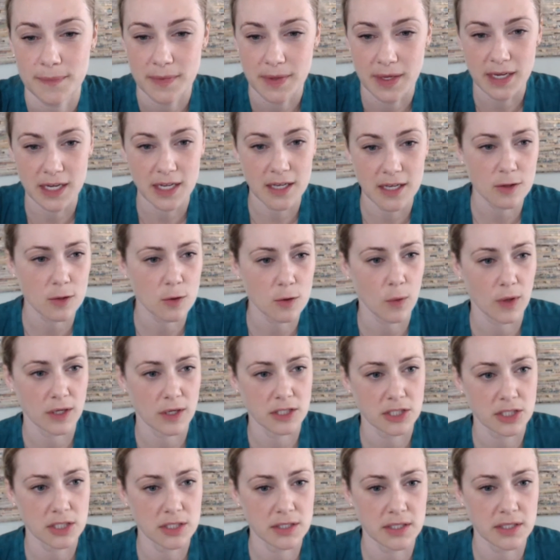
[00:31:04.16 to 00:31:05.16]
Any other
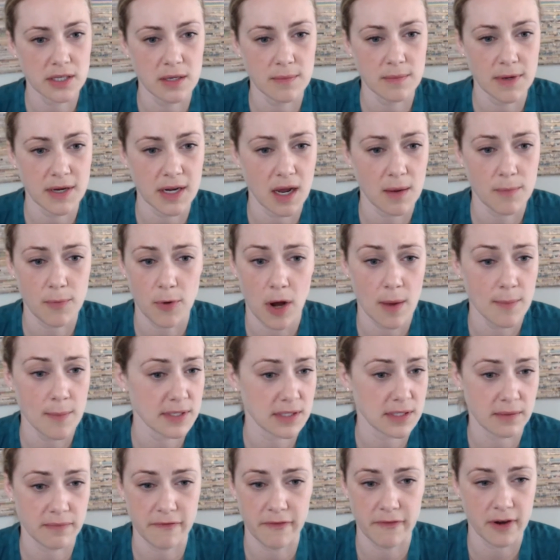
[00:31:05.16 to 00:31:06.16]
questions, anybody? I promise
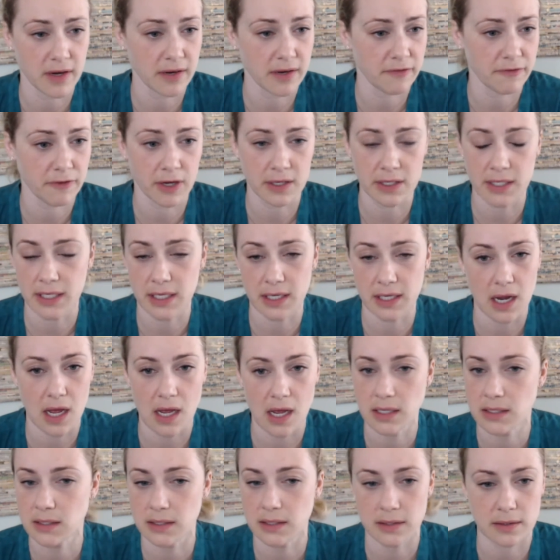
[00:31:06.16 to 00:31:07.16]
I'm very friendly and
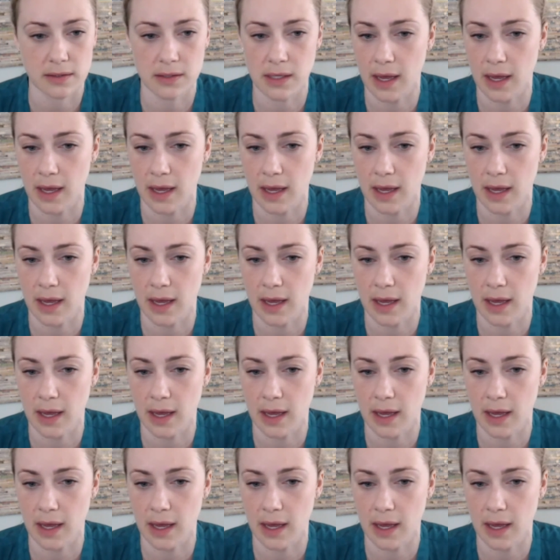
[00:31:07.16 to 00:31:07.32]
nice.